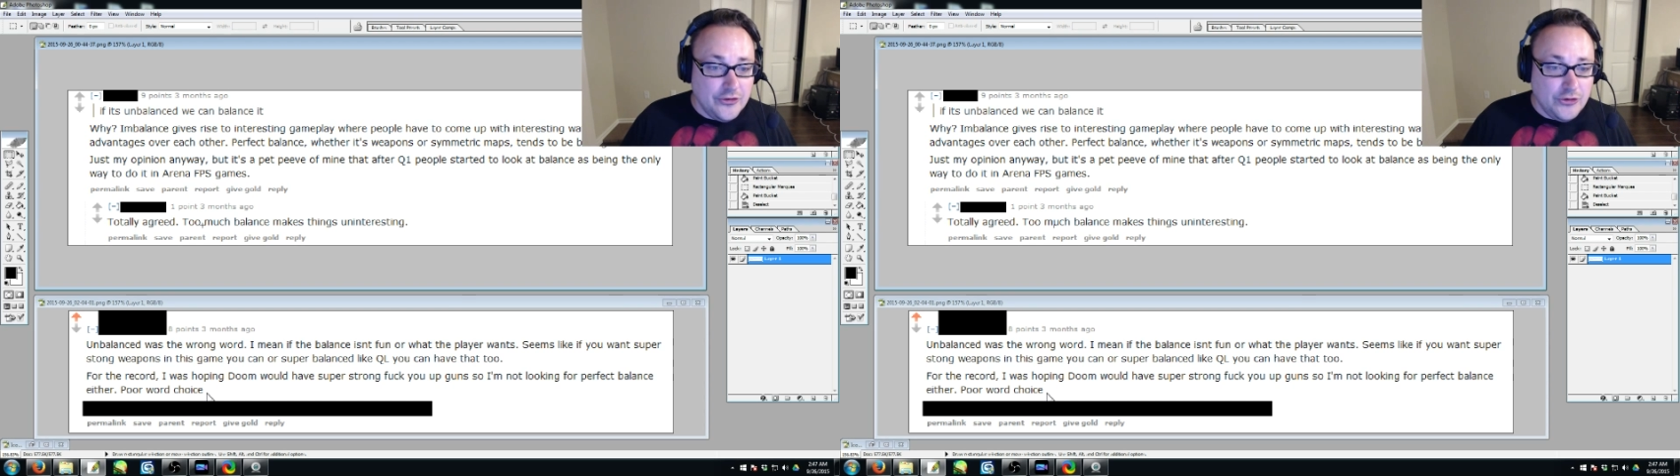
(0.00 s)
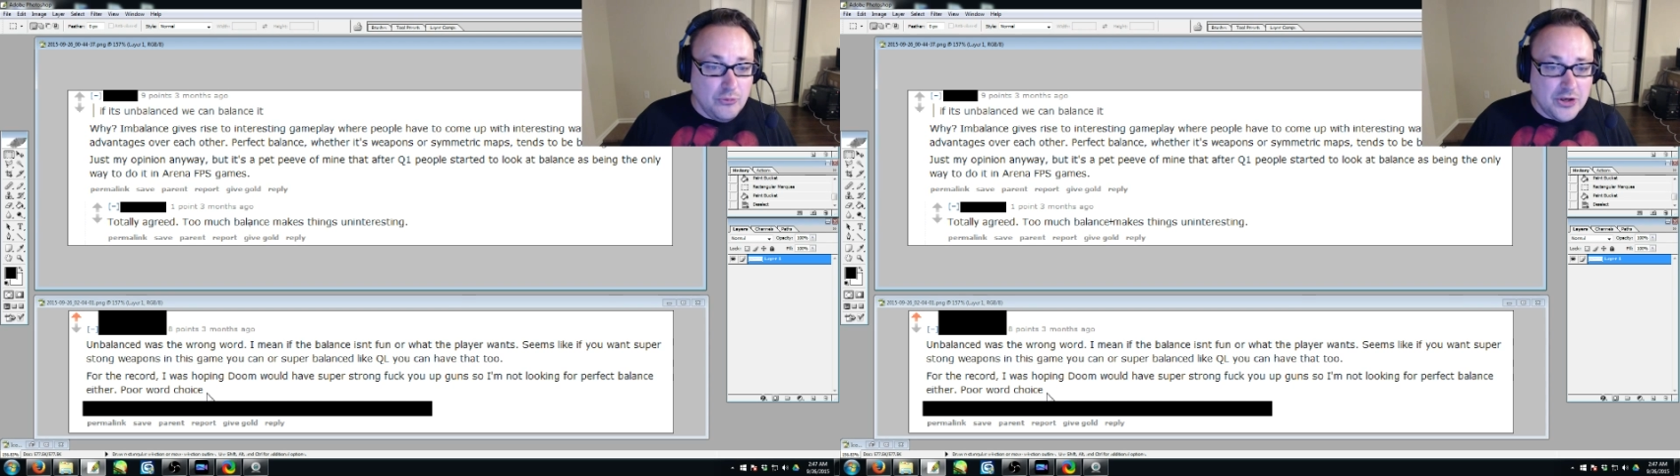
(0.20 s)

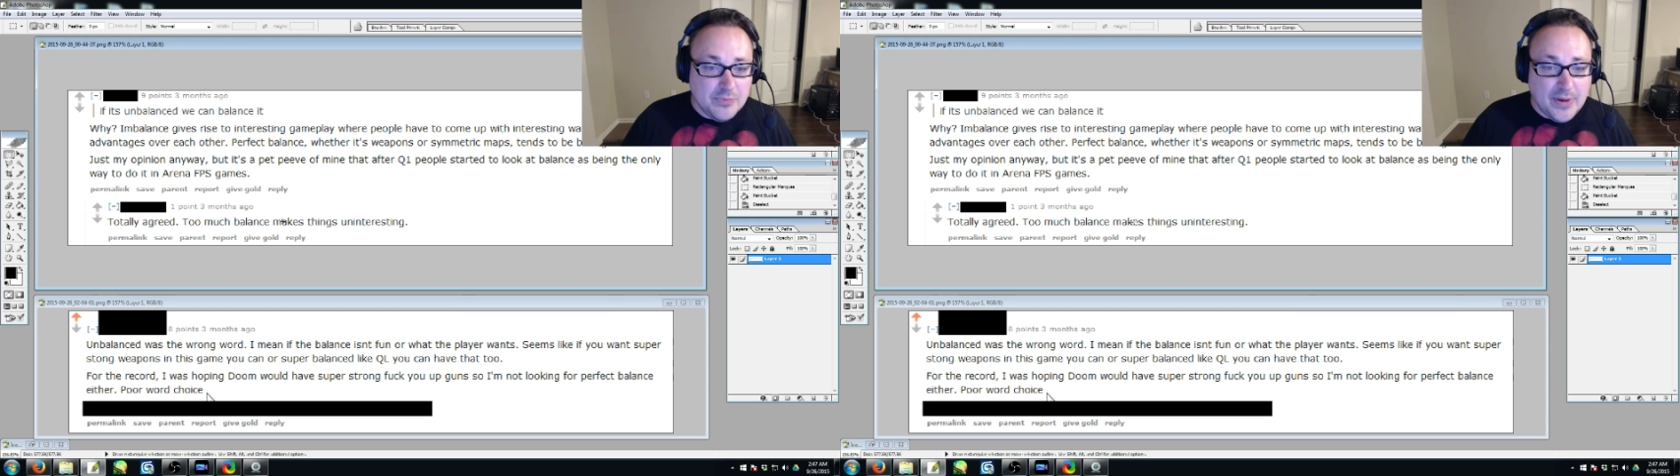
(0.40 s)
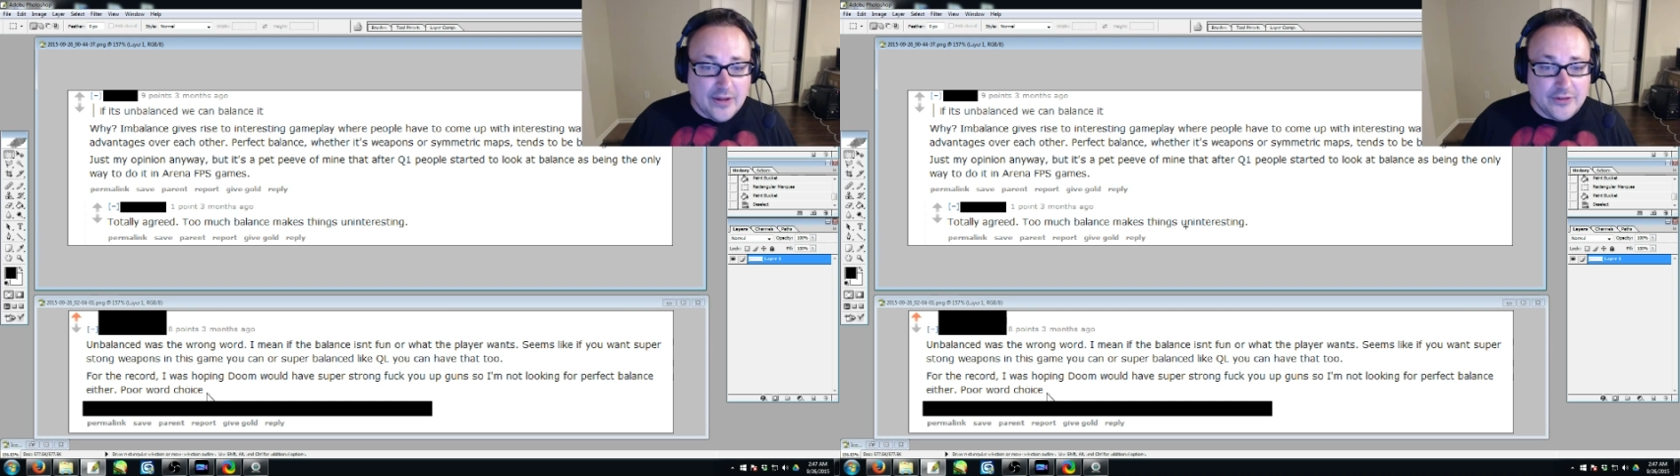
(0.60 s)
Too
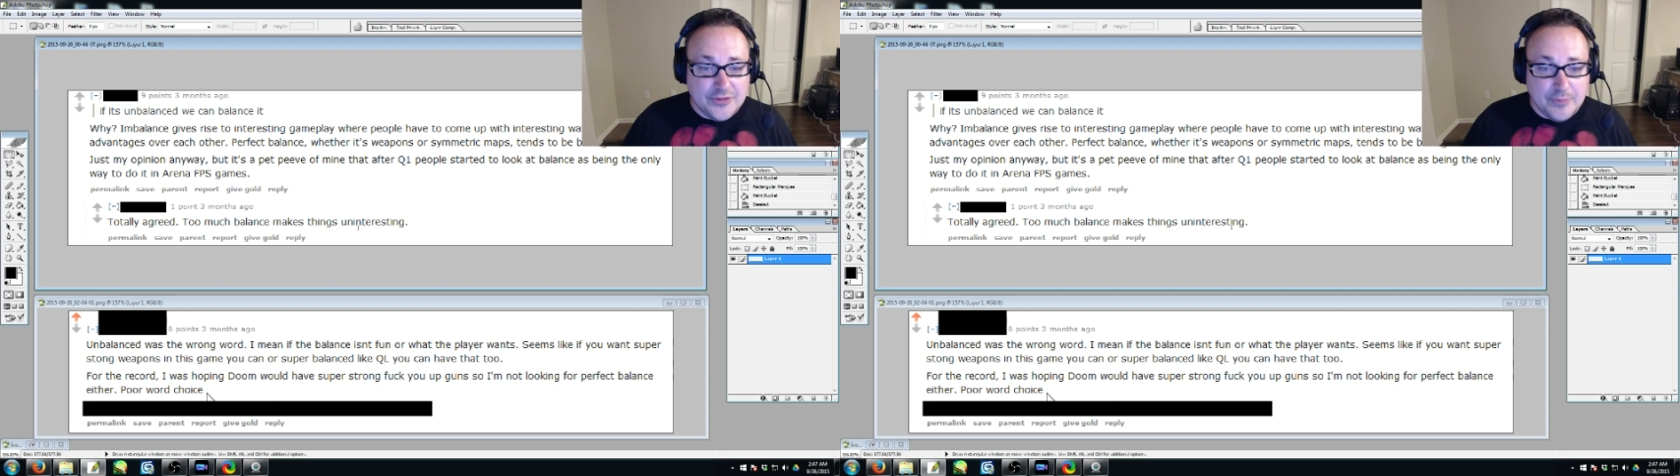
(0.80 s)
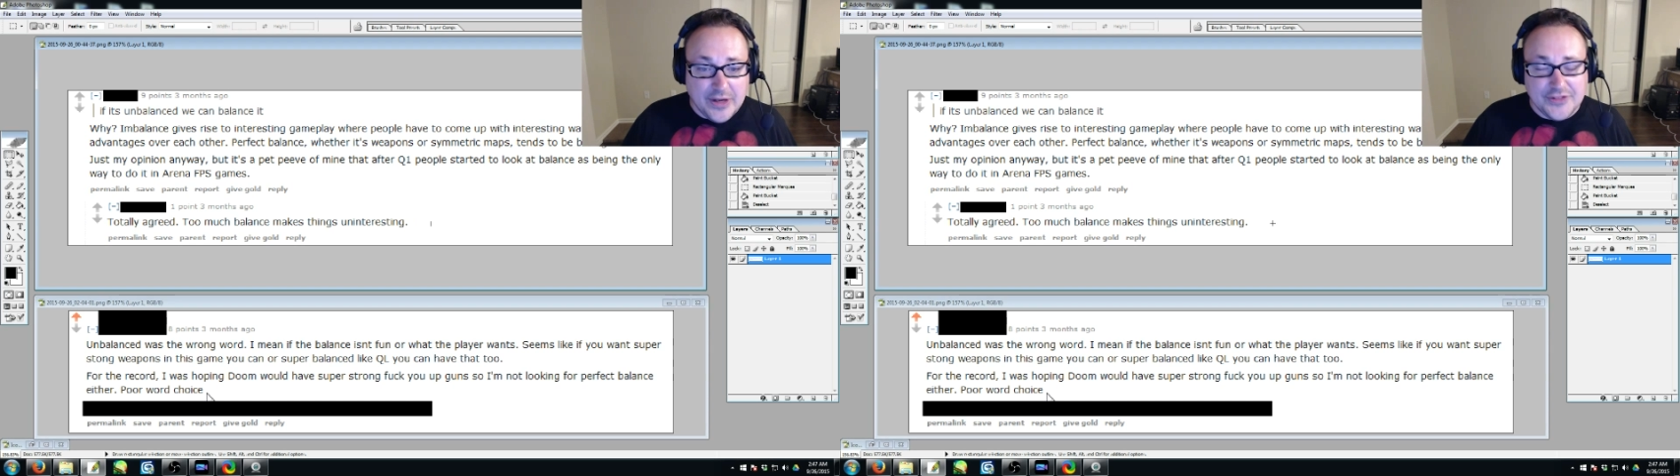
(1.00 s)
much
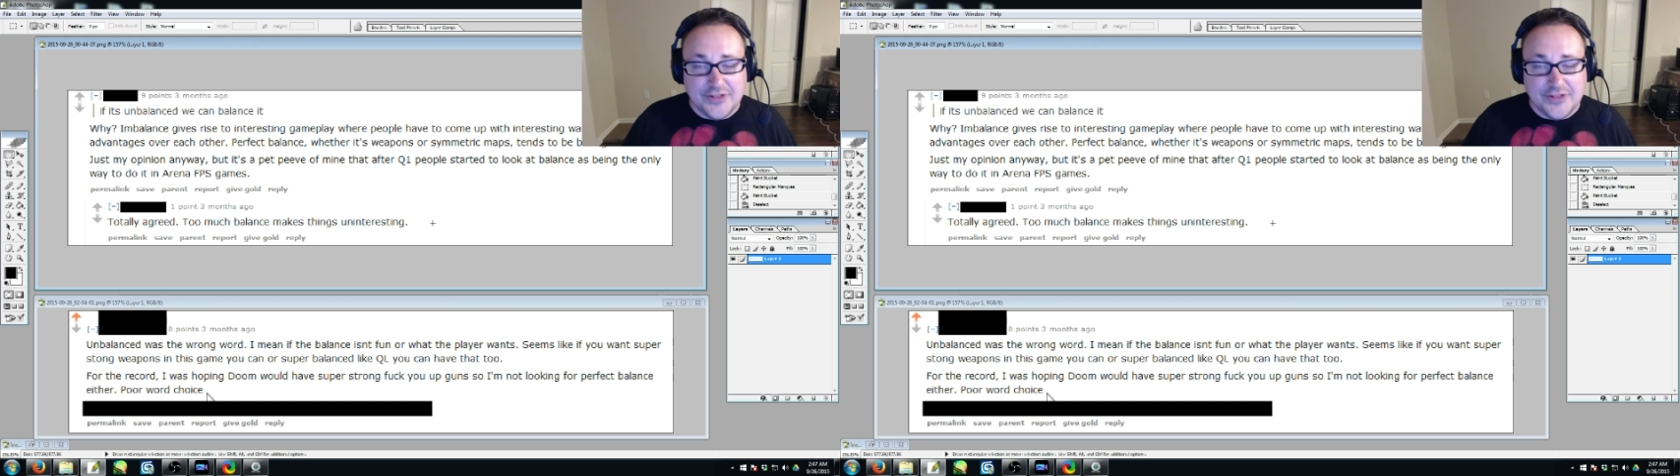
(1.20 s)
balance makes